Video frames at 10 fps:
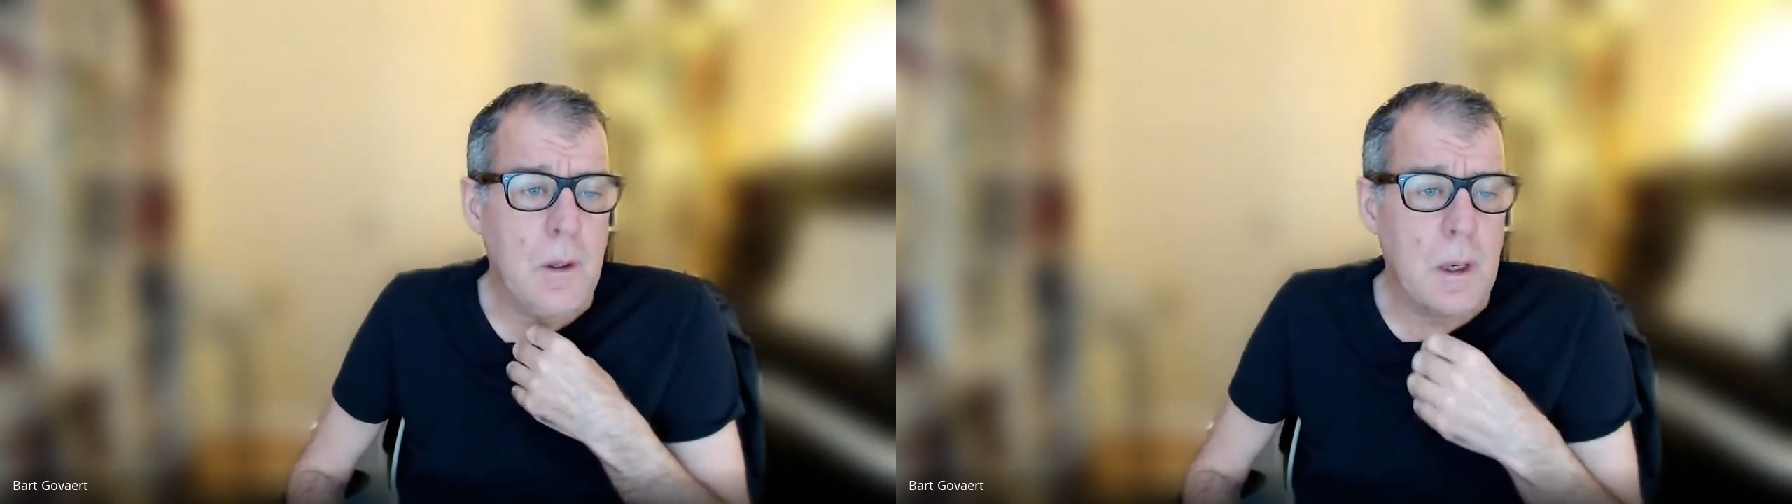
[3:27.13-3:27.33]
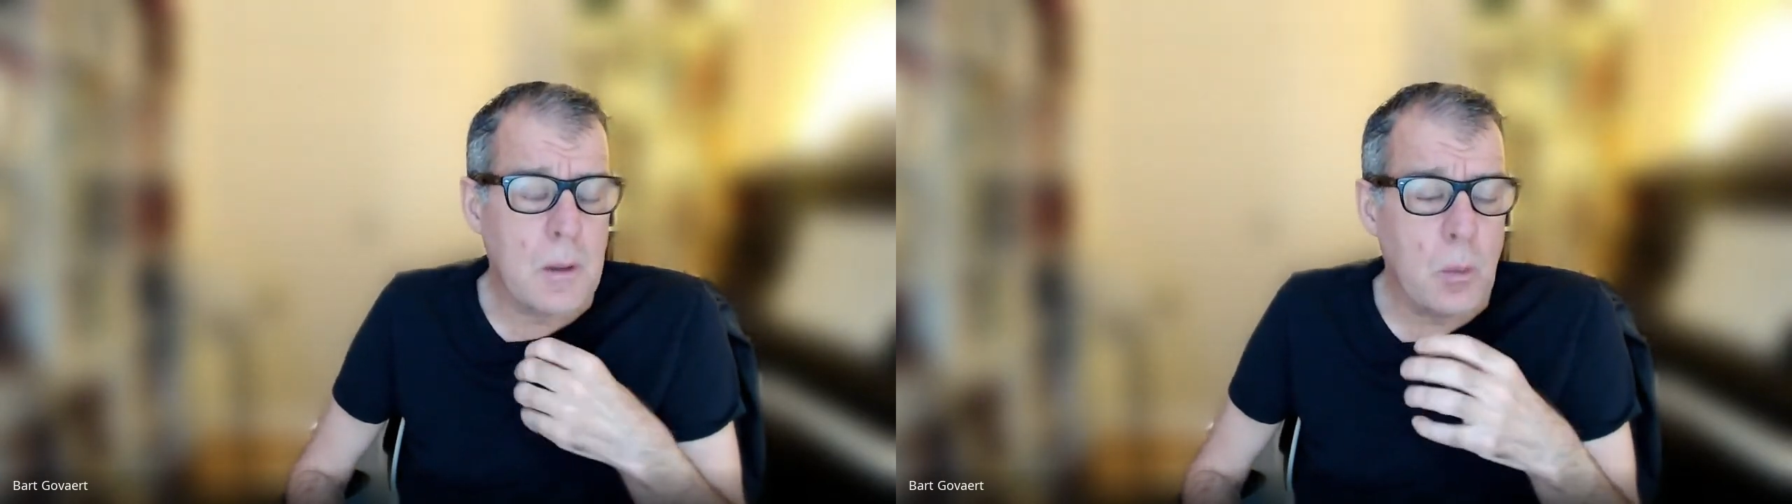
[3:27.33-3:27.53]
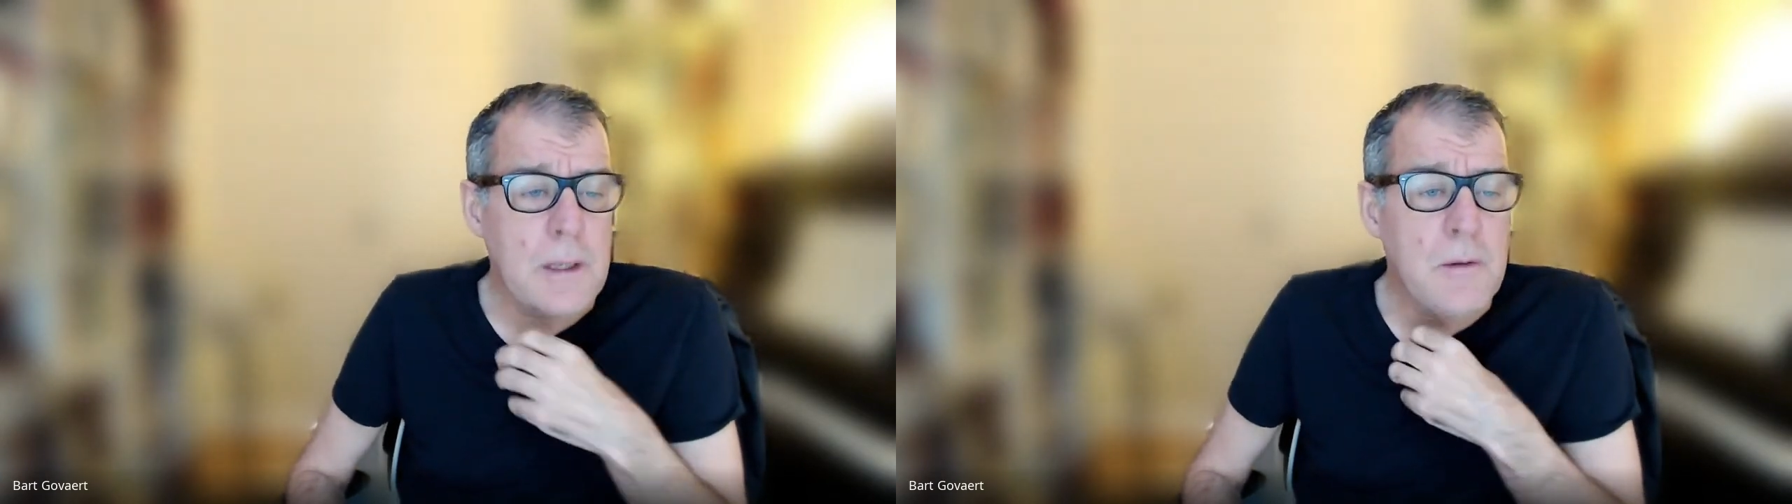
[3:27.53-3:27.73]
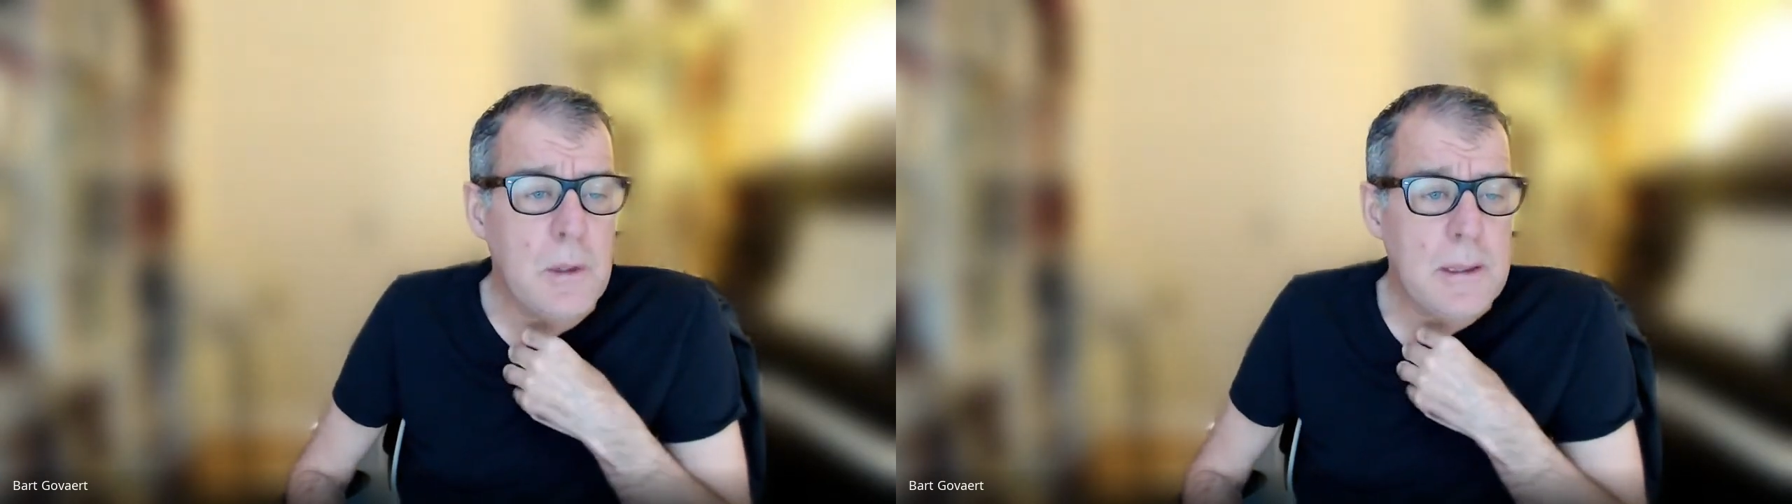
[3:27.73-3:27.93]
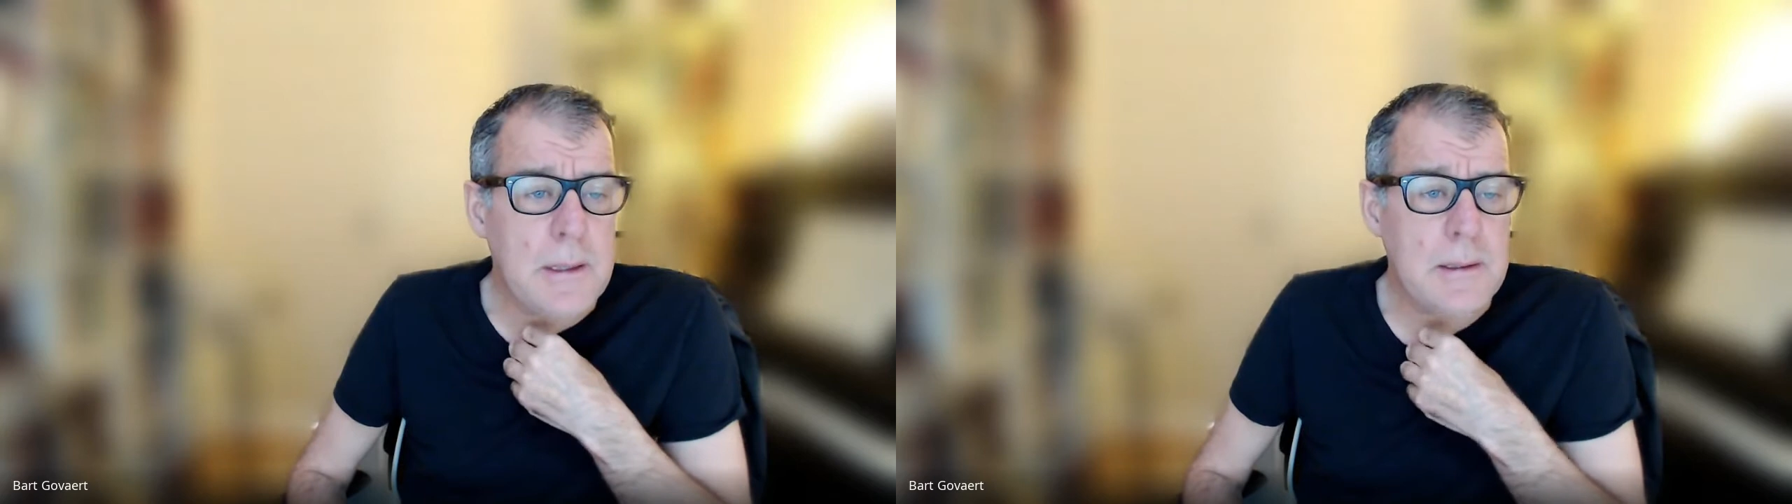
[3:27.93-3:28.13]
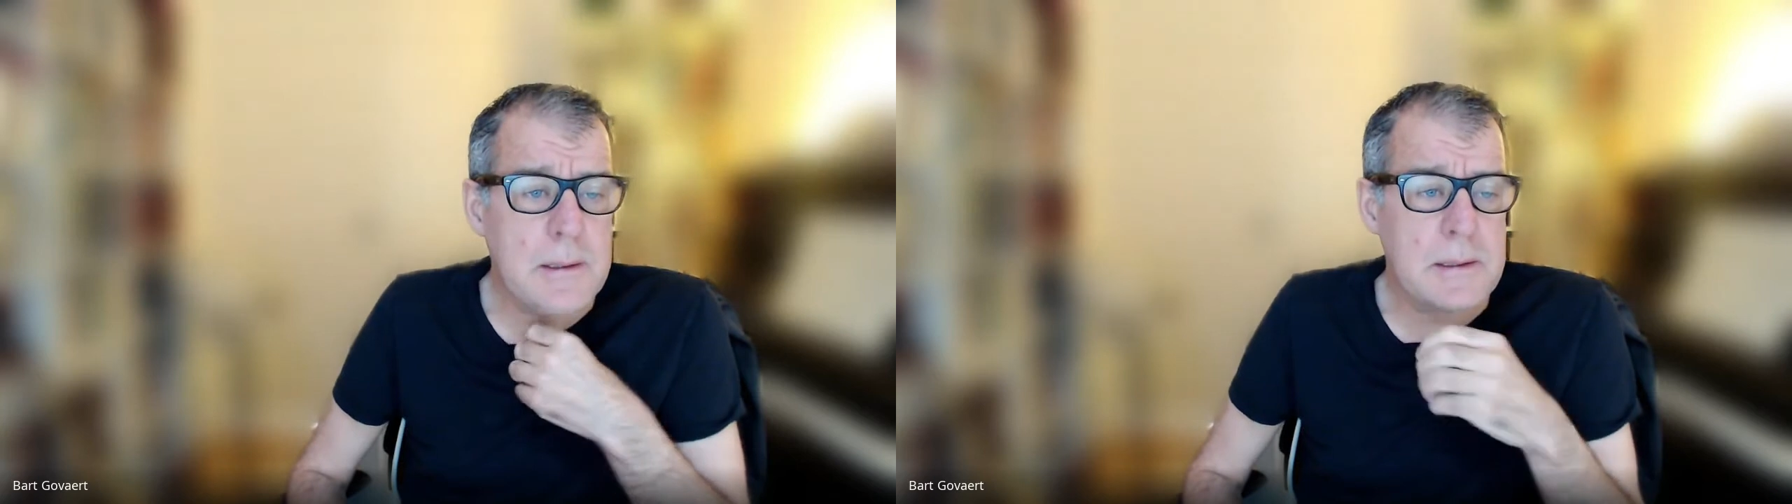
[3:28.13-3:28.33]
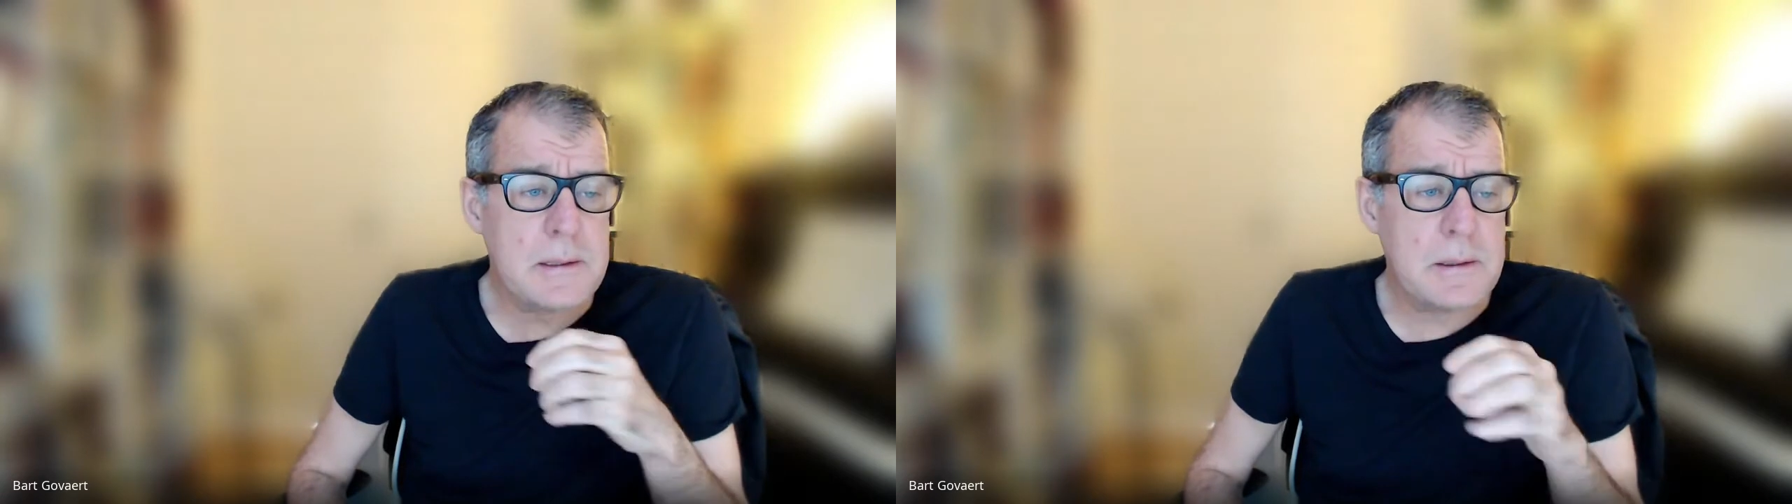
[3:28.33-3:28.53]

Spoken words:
Why do I get this?